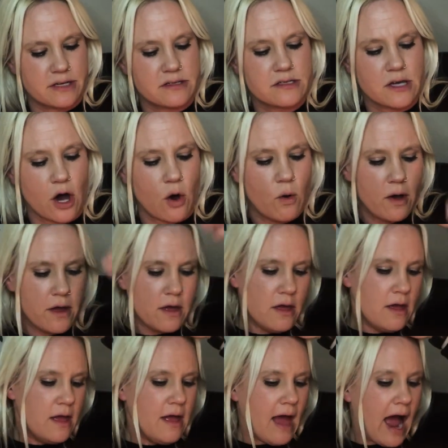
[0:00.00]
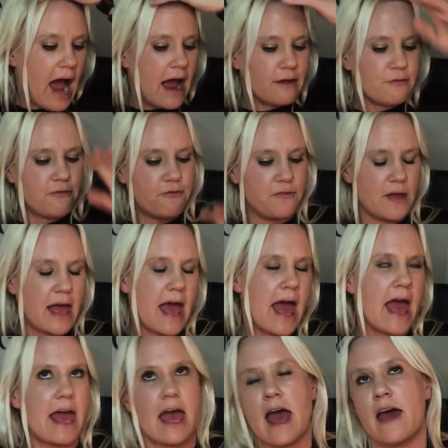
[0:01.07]
So
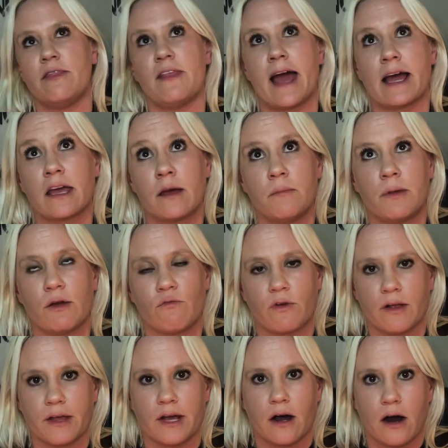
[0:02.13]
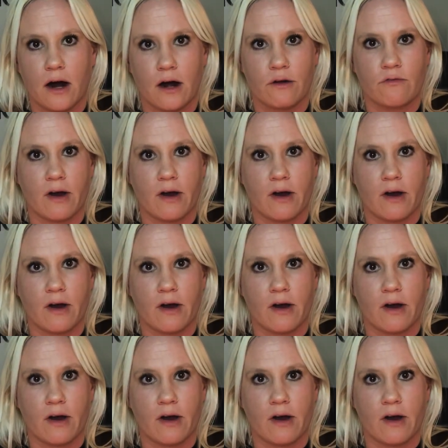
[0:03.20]
and that can be really hard,